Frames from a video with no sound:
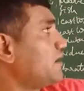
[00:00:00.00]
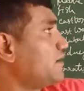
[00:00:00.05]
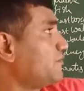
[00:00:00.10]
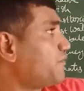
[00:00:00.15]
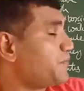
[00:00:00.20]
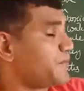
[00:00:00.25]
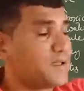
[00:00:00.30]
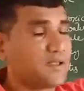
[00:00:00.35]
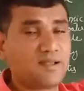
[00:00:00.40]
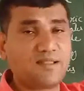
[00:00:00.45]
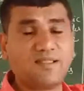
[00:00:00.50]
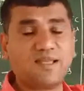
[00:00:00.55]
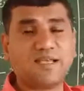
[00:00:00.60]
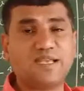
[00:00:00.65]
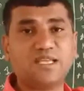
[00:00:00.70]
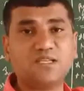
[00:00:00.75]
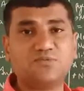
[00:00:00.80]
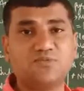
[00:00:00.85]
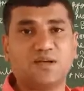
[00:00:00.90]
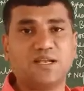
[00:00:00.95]
that
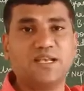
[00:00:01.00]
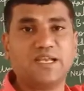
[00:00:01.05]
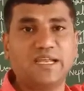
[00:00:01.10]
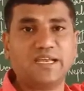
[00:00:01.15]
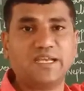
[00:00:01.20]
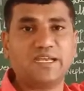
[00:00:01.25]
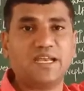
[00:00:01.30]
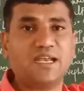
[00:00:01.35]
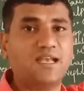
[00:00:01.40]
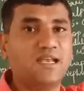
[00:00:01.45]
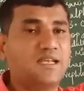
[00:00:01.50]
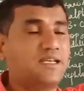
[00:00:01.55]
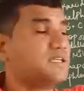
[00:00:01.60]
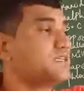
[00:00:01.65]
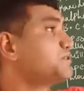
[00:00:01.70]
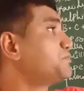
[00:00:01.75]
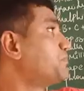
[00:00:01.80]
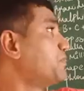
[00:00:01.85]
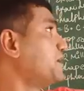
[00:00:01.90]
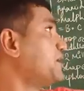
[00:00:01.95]
is 180
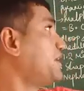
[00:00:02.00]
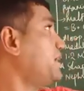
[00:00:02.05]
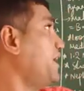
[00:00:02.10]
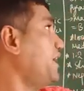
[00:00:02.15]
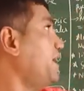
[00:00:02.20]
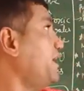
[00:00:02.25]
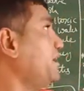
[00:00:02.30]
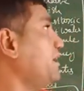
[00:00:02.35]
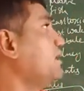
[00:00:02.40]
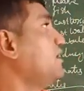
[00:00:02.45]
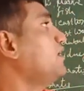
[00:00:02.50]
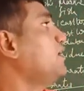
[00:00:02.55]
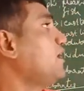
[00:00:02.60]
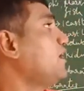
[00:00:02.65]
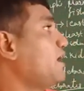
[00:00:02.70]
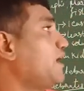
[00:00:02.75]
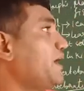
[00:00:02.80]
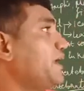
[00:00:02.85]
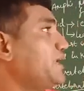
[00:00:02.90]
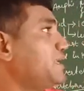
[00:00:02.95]
liters per day,
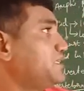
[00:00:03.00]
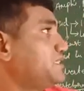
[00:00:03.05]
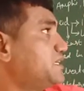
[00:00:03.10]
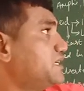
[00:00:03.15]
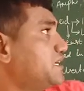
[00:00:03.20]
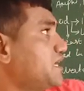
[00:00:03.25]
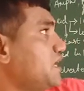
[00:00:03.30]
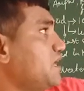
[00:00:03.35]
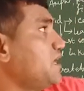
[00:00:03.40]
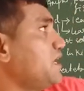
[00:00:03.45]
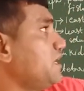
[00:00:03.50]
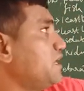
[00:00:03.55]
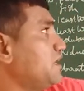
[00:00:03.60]
and generally